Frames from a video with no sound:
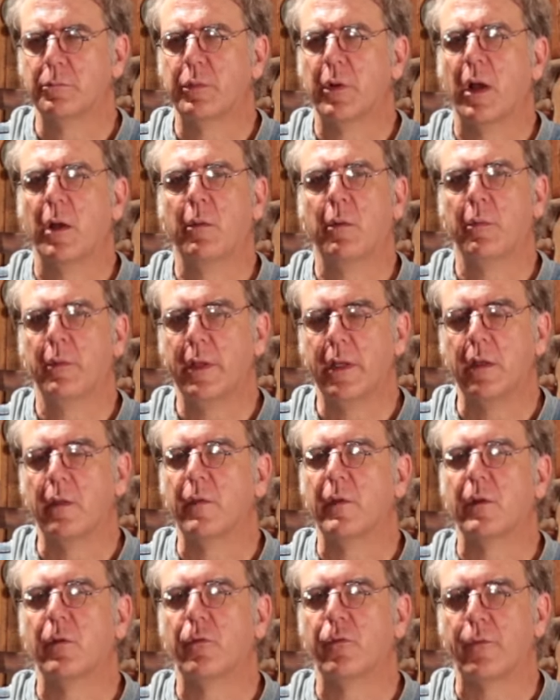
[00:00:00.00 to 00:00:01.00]
a
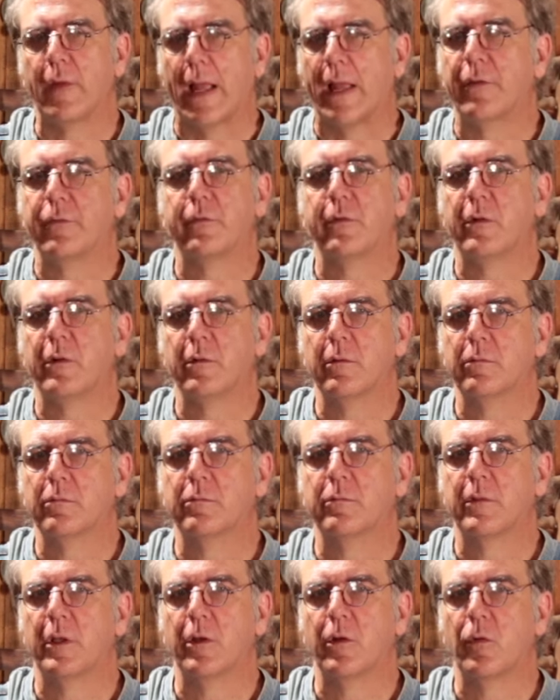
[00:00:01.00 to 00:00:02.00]
little faster
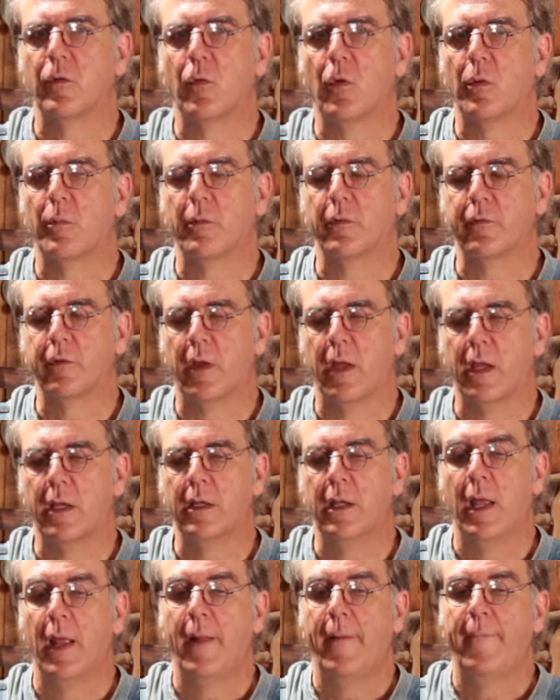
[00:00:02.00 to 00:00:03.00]
than a normal
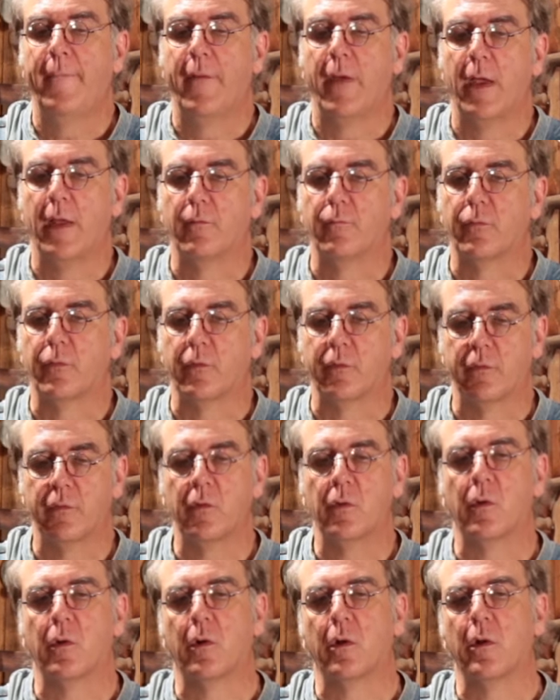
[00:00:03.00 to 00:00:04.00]
chain, and for
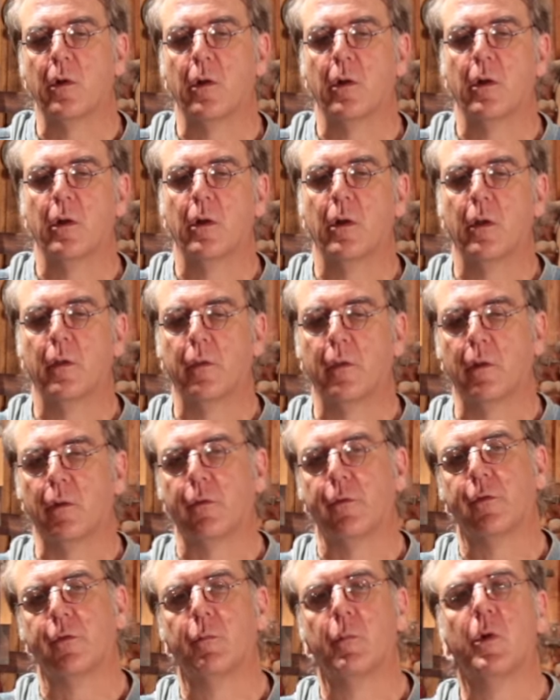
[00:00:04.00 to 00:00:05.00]
sure a little
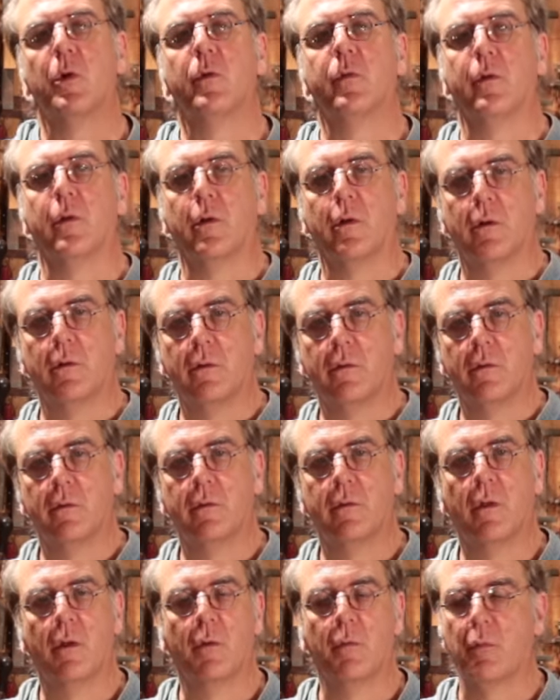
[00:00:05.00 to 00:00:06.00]
smoother.
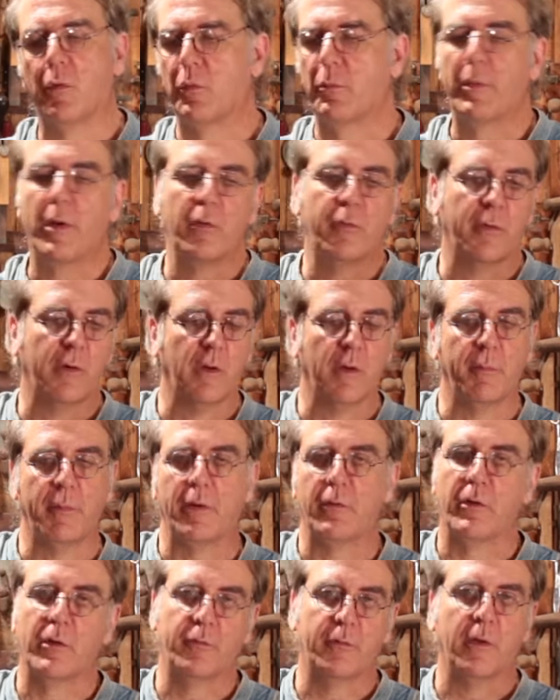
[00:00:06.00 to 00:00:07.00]
Well, both are going to
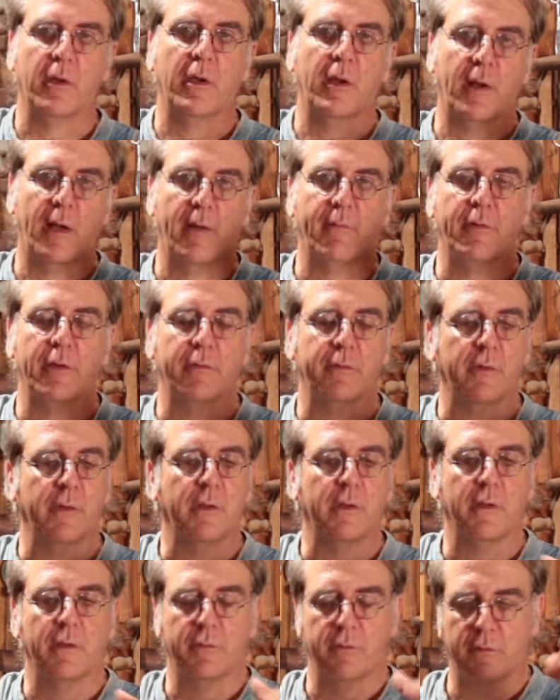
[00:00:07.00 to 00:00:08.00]
be rough cut, obviously,
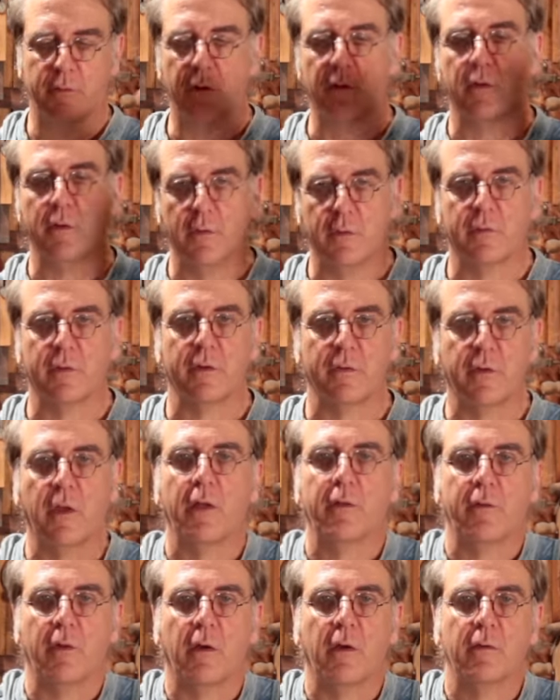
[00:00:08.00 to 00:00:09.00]
because you're using a
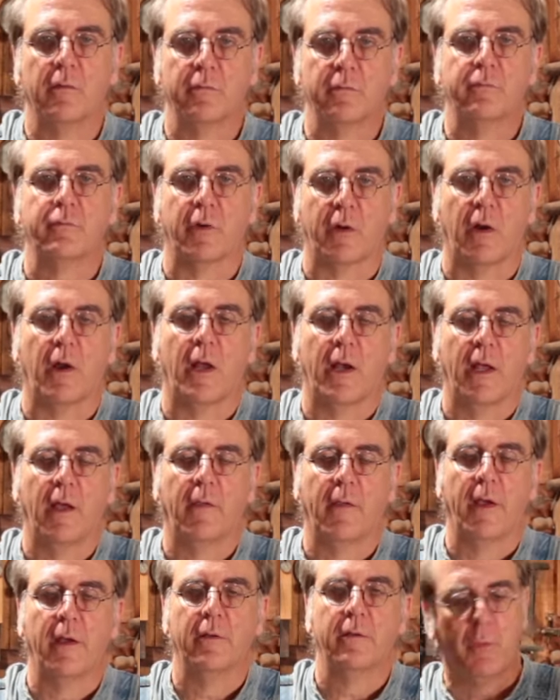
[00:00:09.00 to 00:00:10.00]
chainsaw, for crying
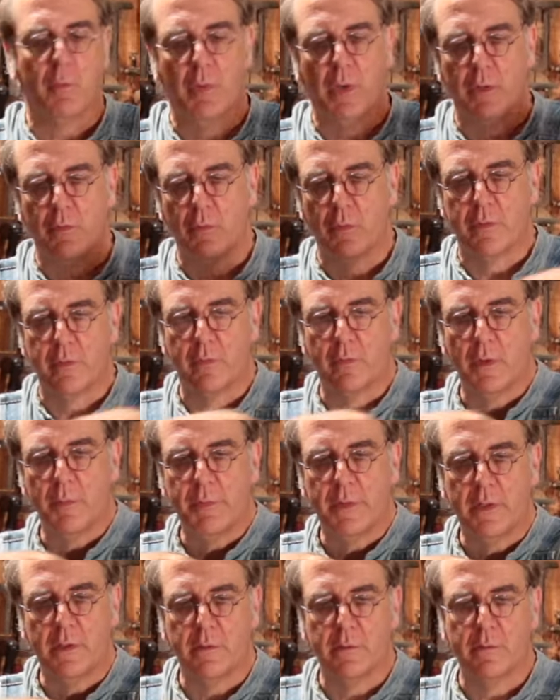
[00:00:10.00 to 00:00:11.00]
out loud. But with a
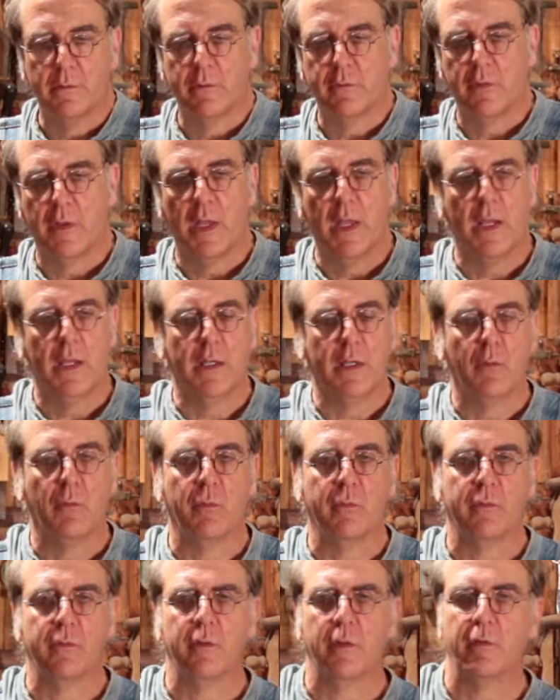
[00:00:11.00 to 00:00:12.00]
ripping chain,
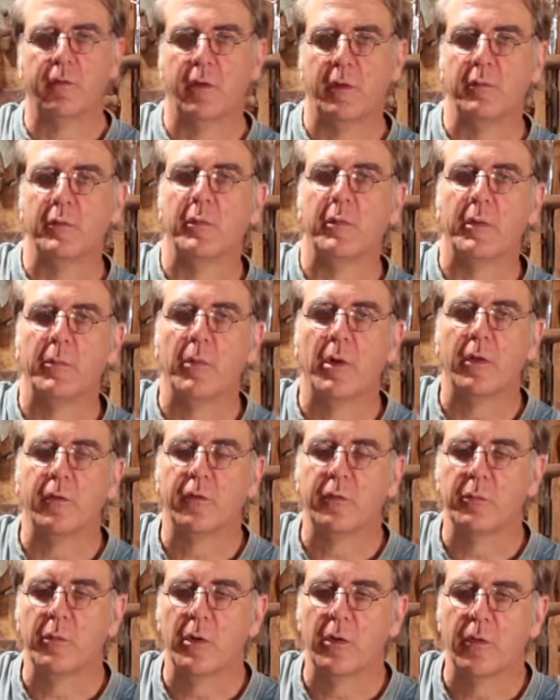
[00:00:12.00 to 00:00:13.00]
it seemed to be much
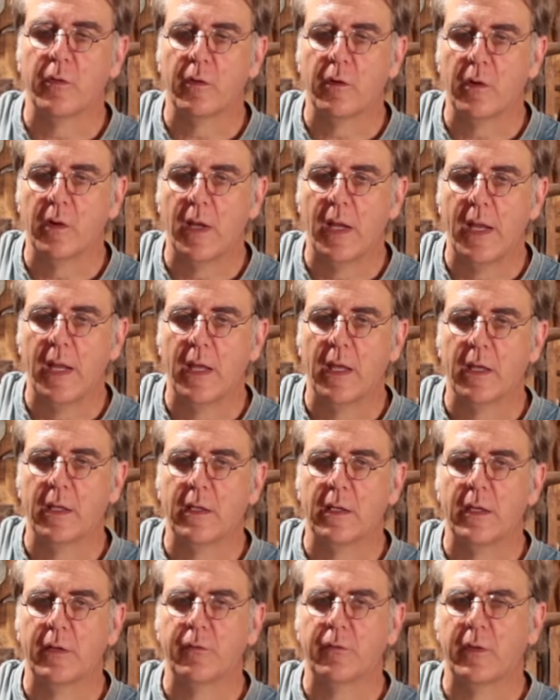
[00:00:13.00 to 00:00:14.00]
smoother,
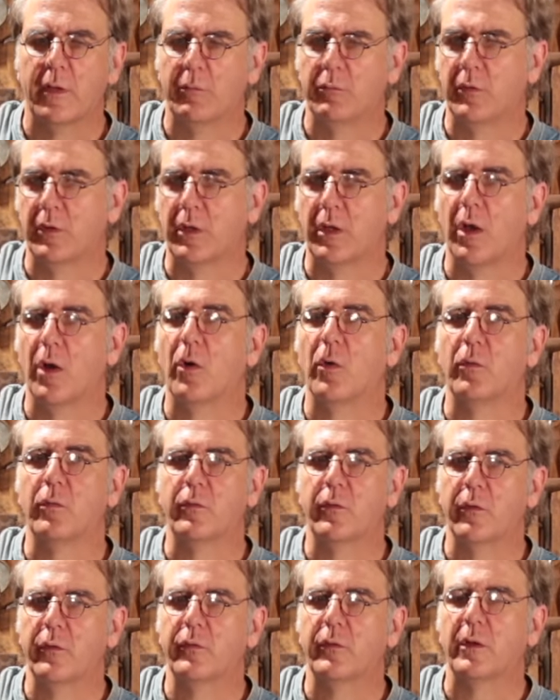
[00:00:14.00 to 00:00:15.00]
and it seemed to go
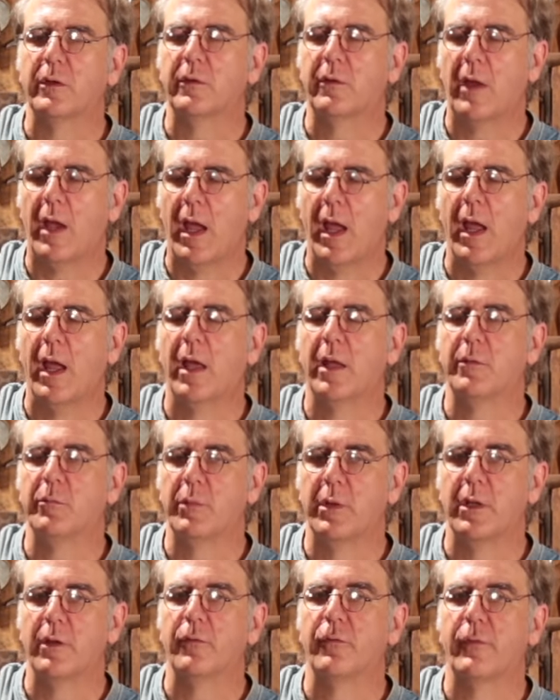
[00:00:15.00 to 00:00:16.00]
just a tad
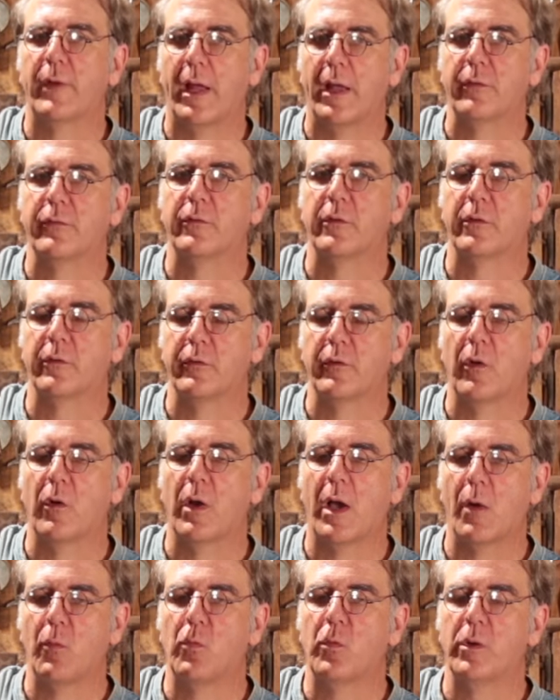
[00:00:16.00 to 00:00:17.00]
bit faster. So
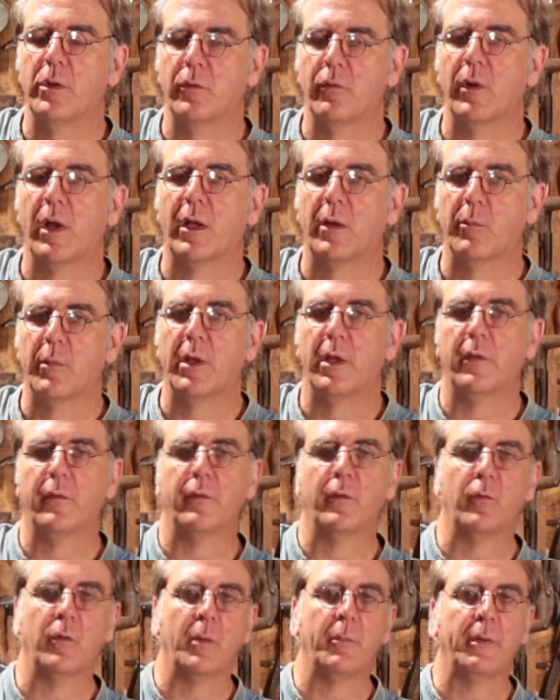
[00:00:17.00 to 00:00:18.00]
I would recommend
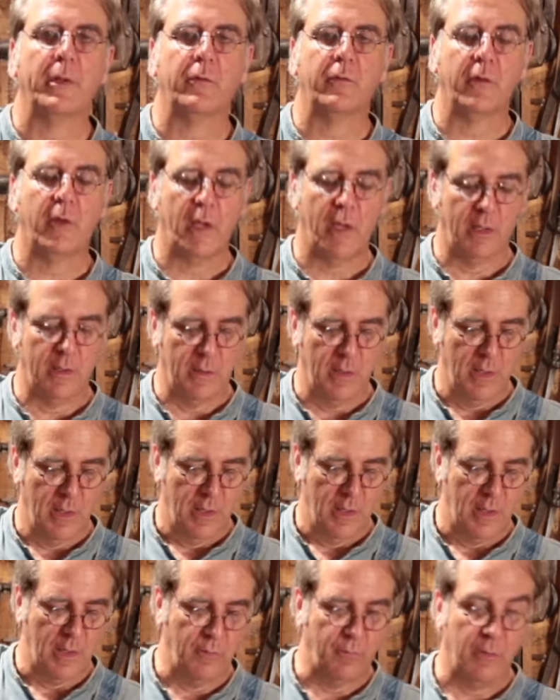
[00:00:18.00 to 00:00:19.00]
the ripping chain
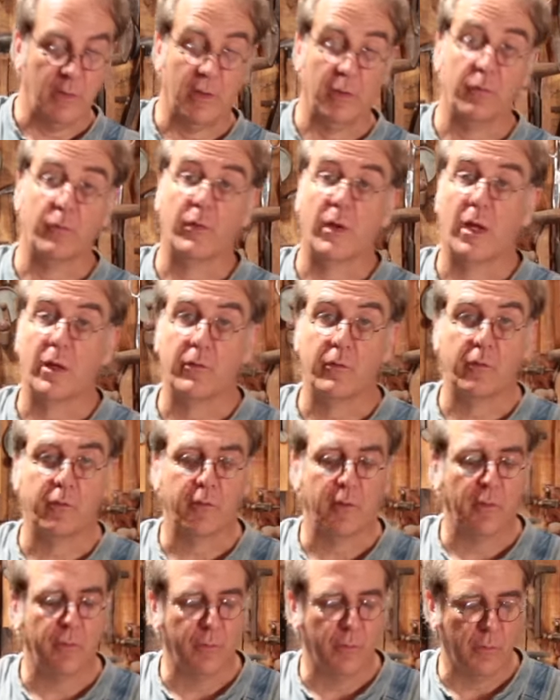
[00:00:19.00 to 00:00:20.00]
if you can find
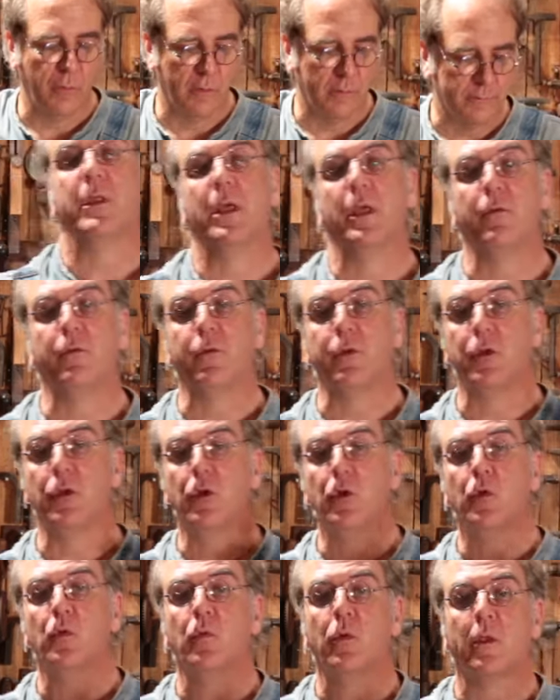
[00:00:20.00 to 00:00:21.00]
yourself one. If
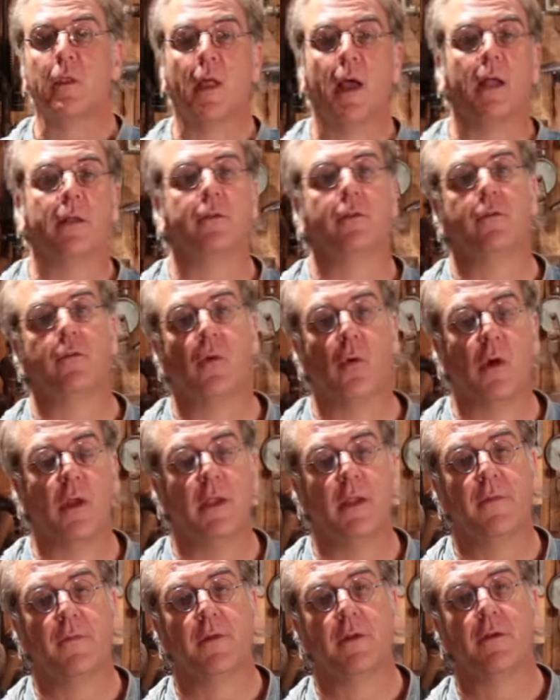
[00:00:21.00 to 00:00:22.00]
you would like to
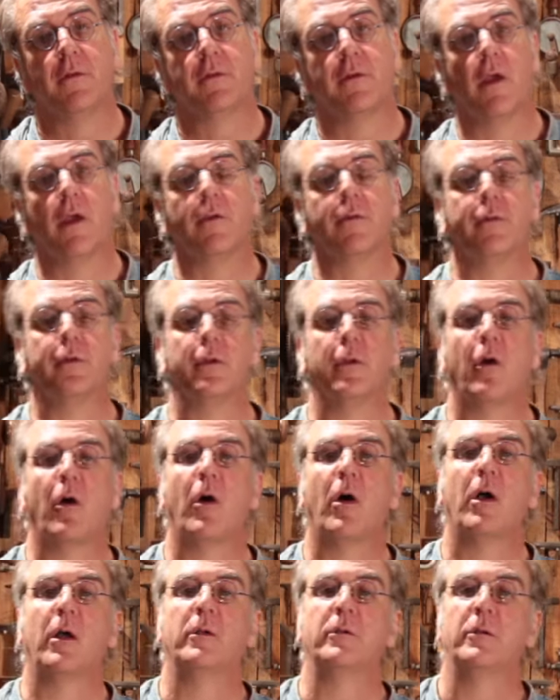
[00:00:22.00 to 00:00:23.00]
join in the discussion
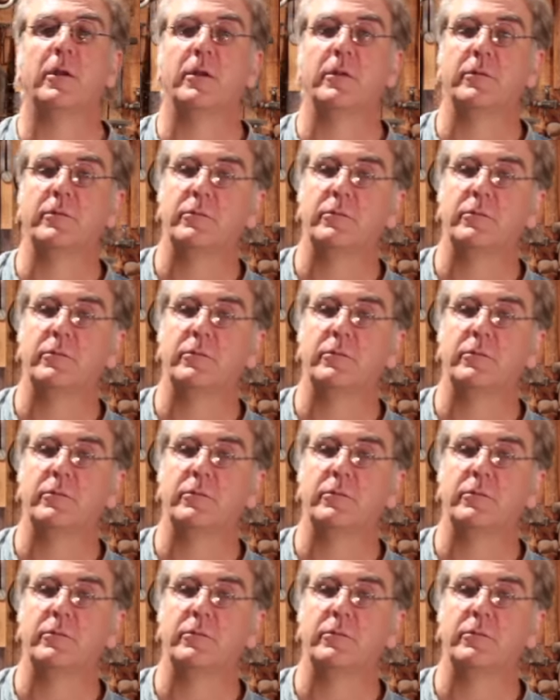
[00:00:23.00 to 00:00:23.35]
on